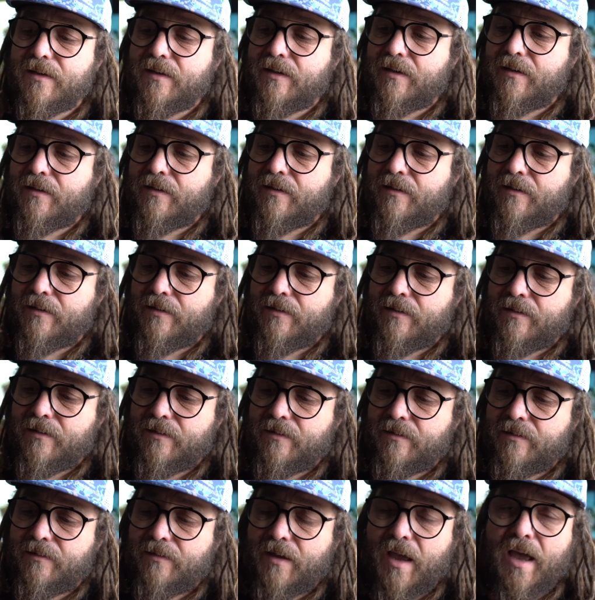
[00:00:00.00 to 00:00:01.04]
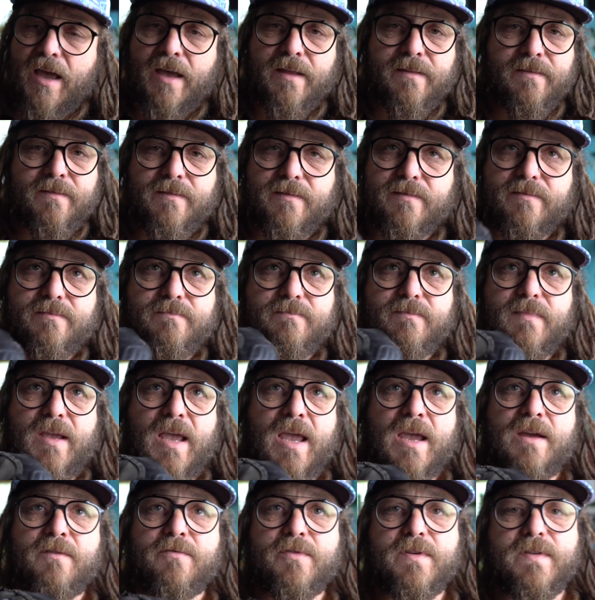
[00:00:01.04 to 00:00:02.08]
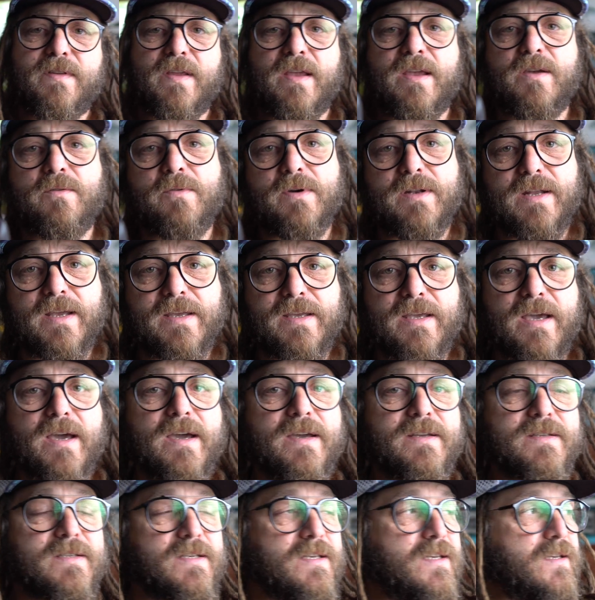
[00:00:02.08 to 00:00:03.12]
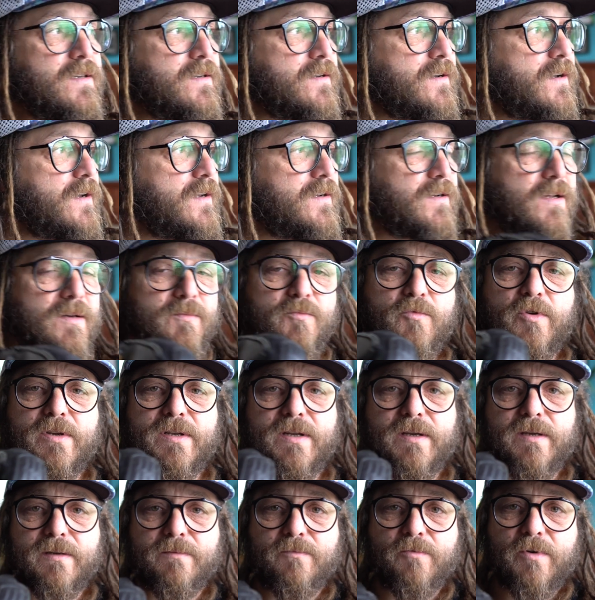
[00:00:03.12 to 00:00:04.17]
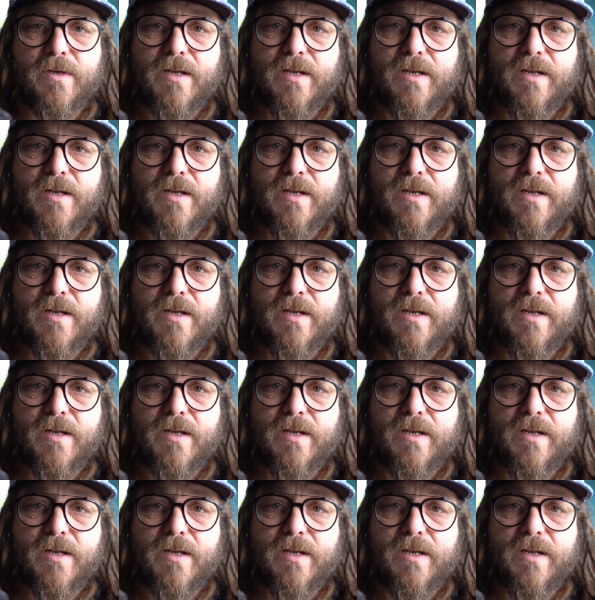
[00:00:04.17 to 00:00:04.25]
and every day when I guide here and when